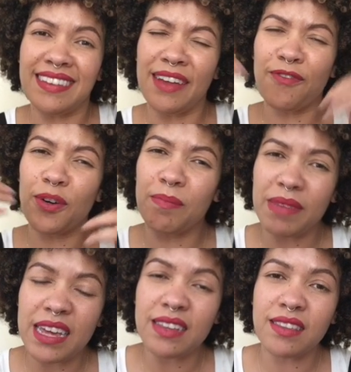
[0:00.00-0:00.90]
for
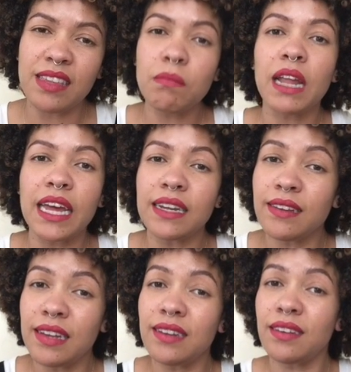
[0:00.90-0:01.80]
me, it seemed like it
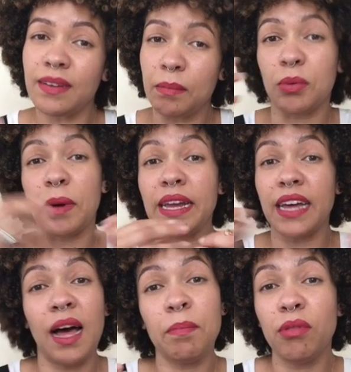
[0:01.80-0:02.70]
tended to break
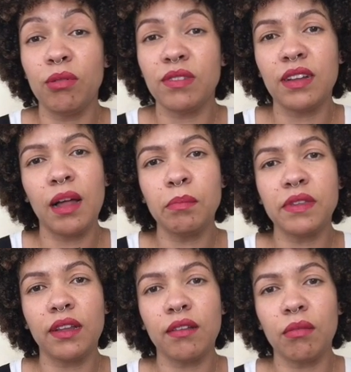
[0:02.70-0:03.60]
up those clumps
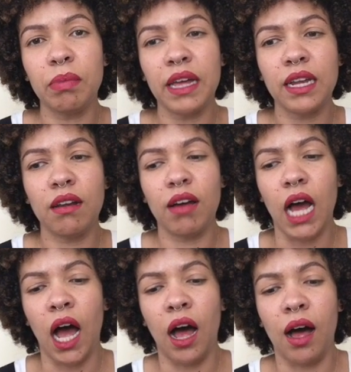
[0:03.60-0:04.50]
a little bit
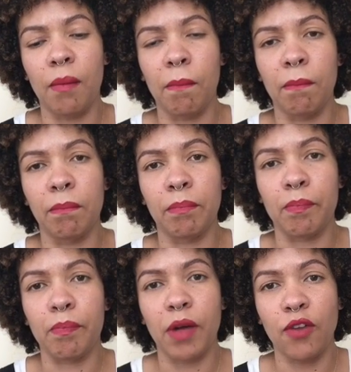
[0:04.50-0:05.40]

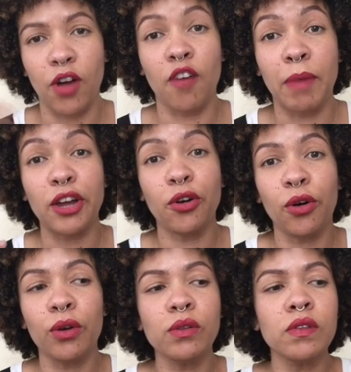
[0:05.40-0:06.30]
of my
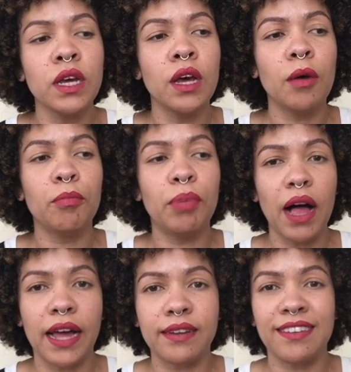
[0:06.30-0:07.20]
curls,
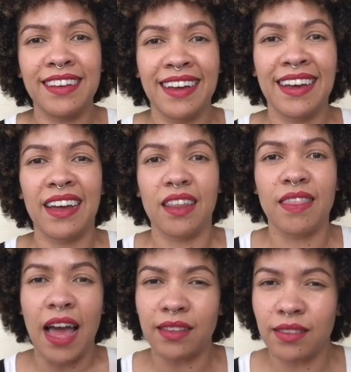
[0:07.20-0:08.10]
but
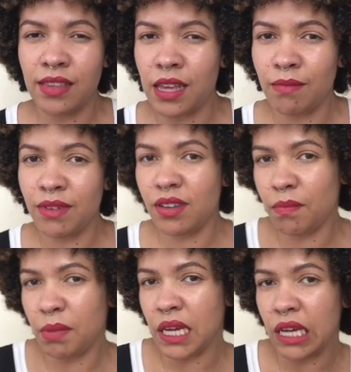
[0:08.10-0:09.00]
that seemed to
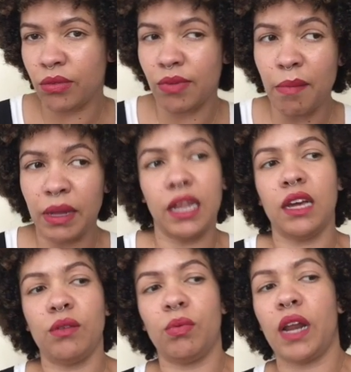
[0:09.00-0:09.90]
be
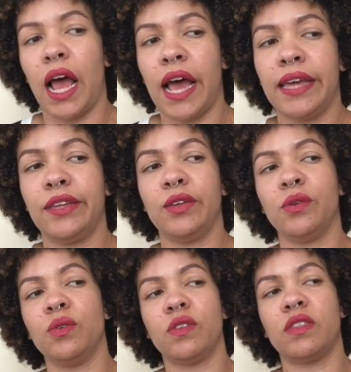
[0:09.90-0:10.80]
remedied when I
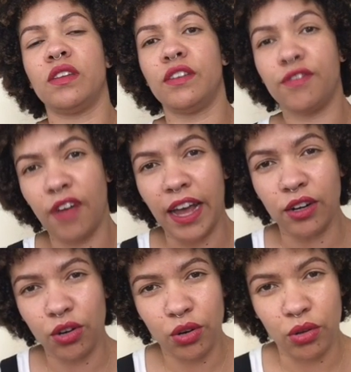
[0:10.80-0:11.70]
used the
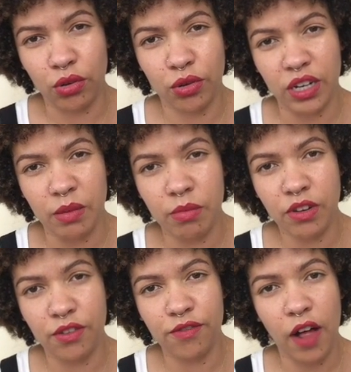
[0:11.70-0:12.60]
Define Curl Cream
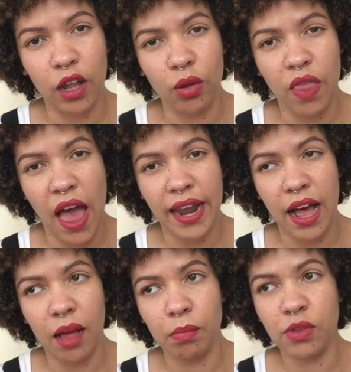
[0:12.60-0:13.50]
to follow that
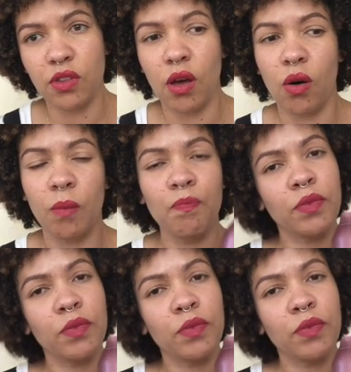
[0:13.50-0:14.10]
up. So